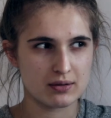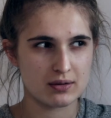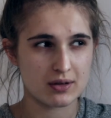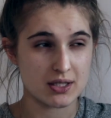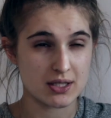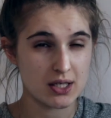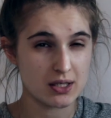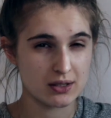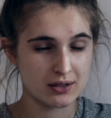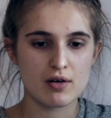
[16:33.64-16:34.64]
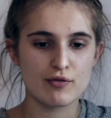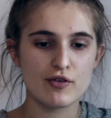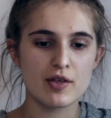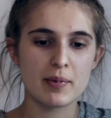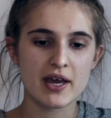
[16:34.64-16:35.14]
13? For
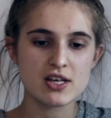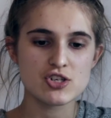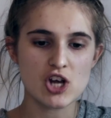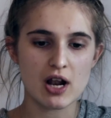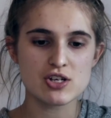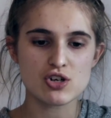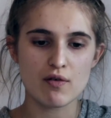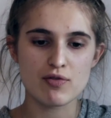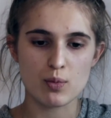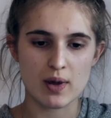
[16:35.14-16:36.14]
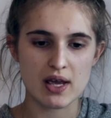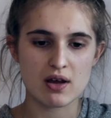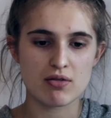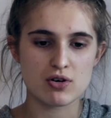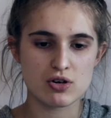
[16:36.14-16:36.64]
the biggest challenge of the week,
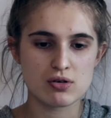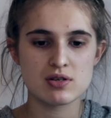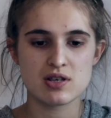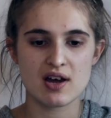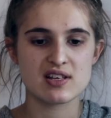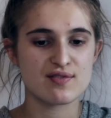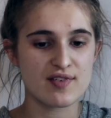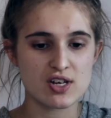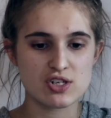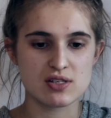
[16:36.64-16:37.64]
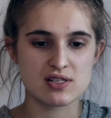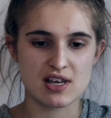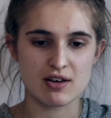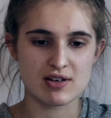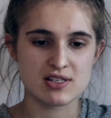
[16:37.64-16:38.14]
the new science fiction
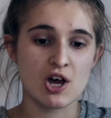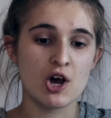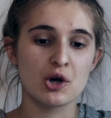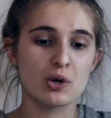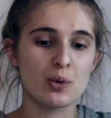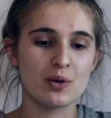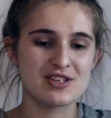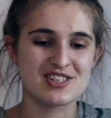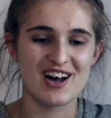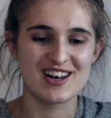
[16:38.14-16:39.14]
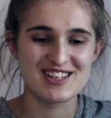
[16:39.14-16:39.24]
series, Queens